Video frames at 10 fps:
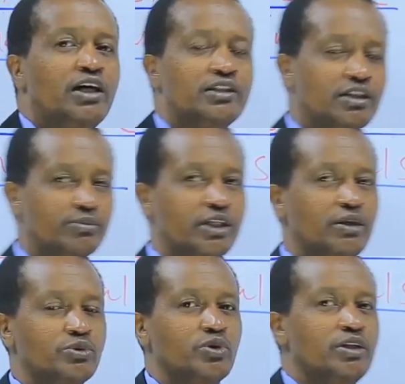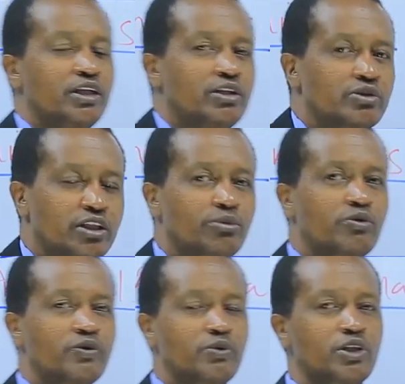and sometimes when they, some
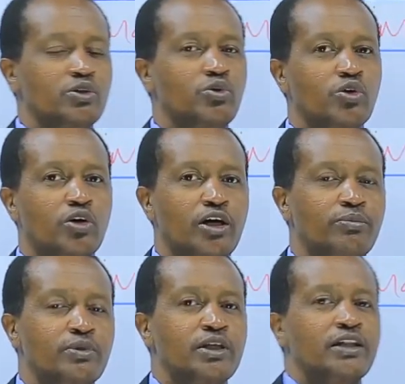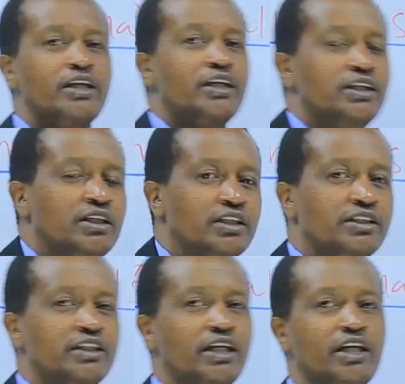of them, when they grow up, they
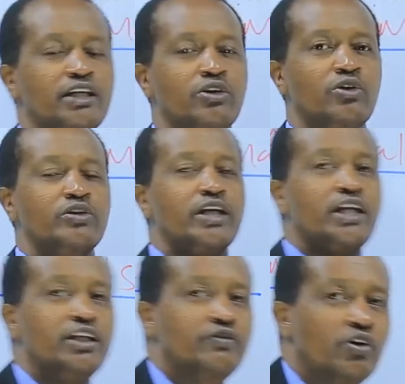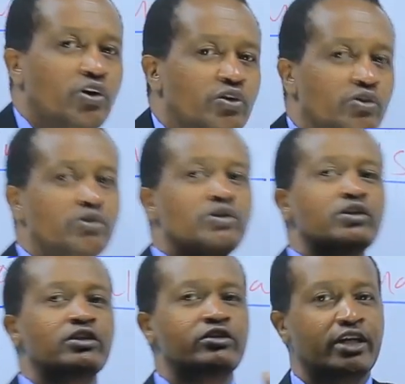stay or they live on
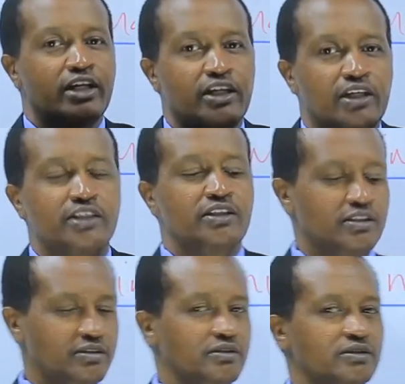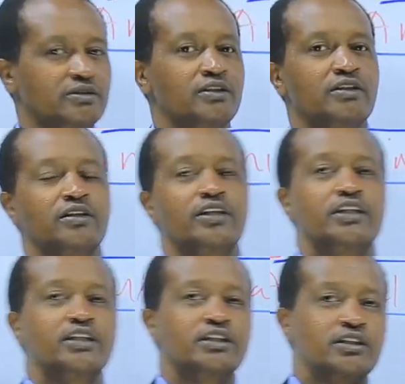dry land.
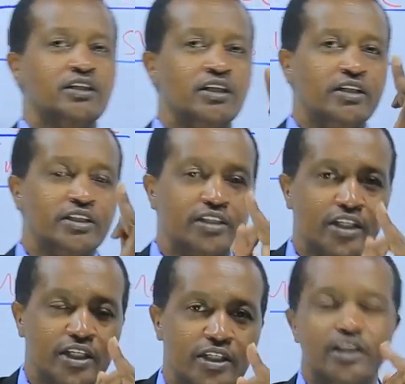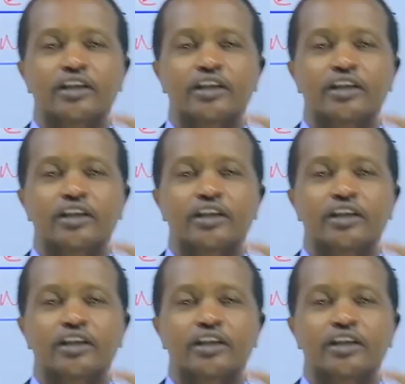That is the second